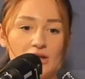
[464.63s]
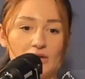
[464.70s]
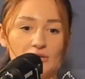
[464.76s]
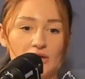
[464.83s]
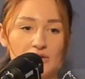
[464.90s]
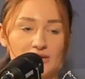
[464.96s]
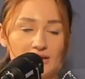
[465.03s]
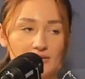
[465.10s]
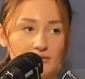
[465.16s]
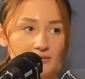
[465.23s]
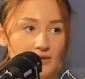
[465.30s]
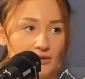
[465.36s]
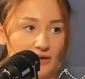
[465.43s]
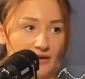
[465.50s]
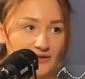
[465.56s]
you know, using
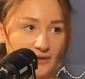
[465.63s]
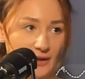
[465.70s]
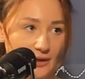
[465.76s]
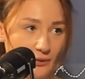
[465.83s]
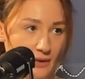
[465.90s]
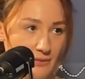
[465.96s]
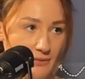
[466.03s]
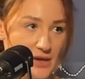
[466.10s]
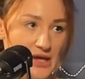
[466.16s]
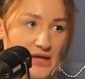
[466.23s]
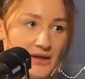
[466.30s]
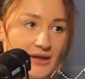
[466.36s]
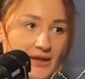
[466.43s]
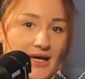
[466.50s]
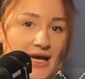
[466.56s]
the Graphtec
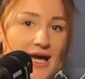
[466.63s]
equipment,